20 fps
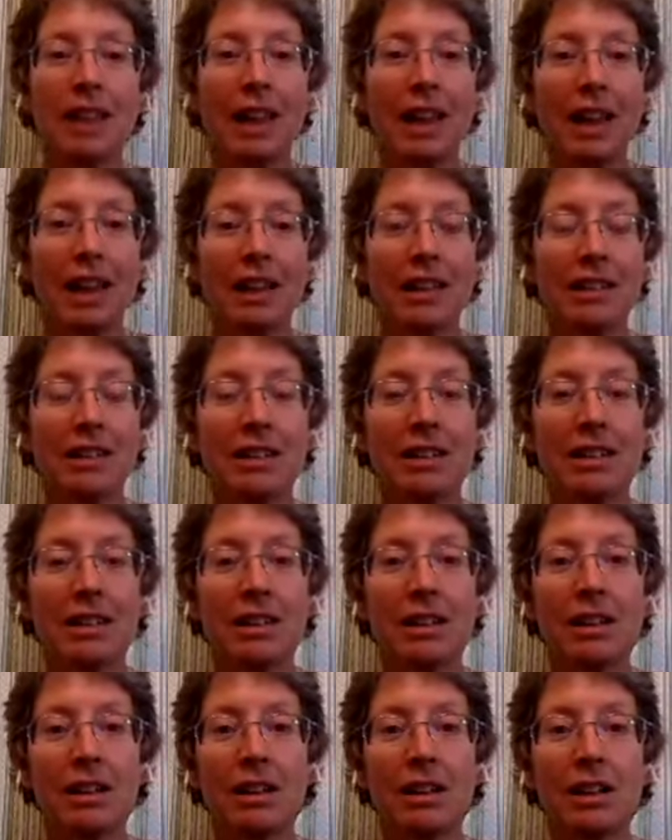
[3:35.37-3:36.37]
and
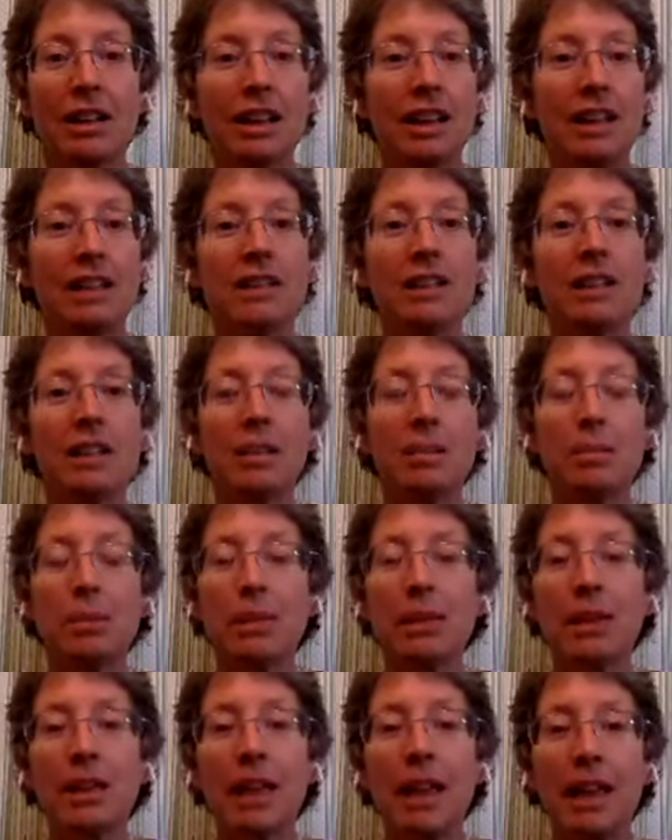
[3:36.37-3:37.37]
there ended up
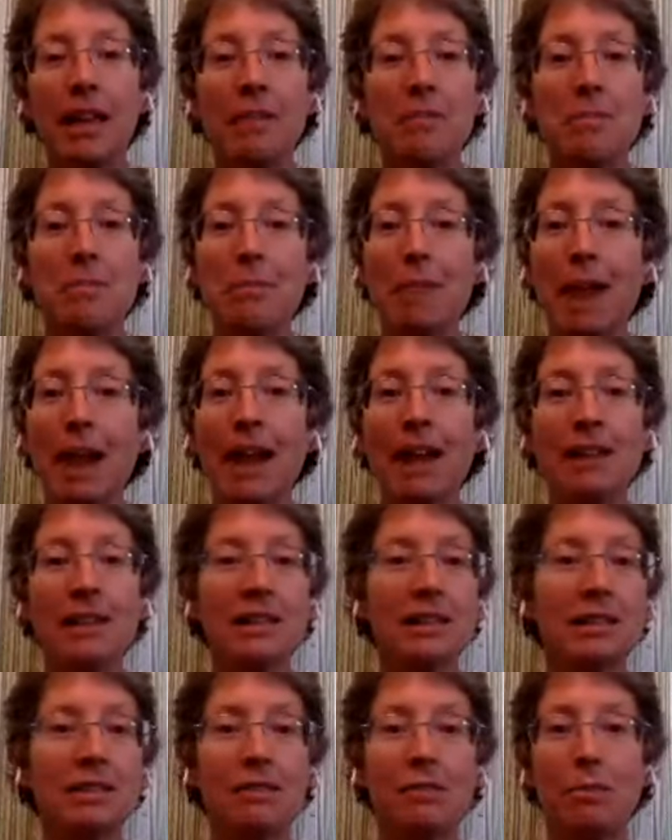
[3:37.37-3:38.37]
being a
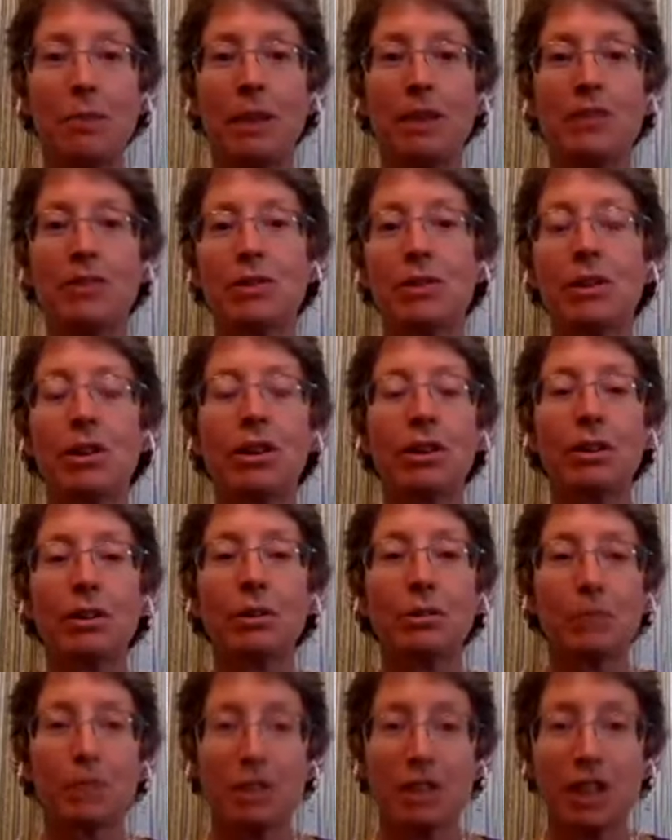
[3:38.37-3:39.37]
massive patriarchal
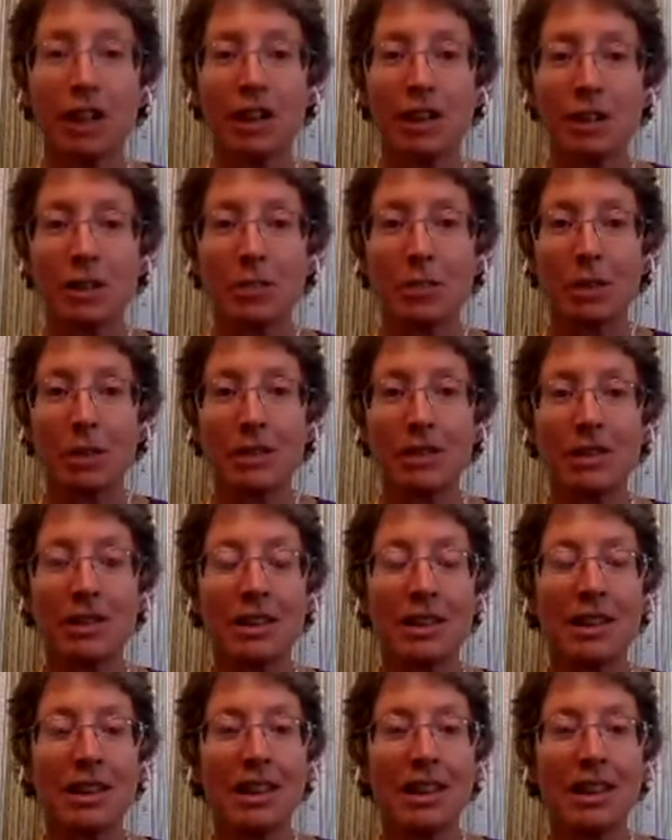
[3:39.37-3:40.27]
retrenchment.